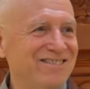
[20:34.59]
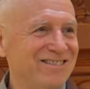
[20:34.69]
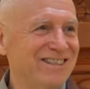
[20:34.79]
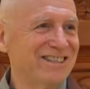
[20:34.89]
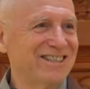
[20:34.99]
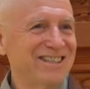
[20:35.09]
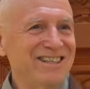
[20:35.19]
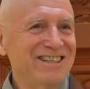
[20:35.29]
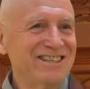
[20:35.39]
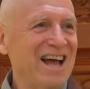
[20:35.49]
which
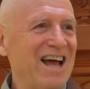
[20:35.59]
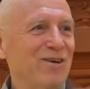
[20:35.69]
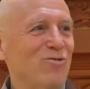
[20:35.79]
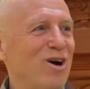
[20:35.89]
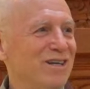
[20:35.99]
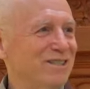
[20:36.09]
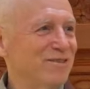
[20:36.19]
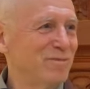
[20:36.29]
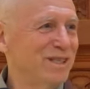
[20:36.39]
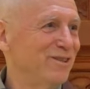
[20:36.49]
the Hangwons
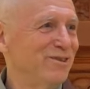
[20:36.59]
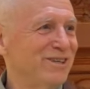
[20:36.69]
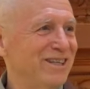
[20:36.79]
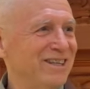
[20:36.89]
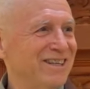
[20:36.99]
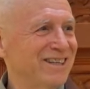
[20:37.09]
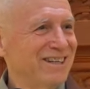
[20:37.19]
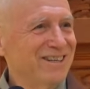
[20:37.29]
have been doing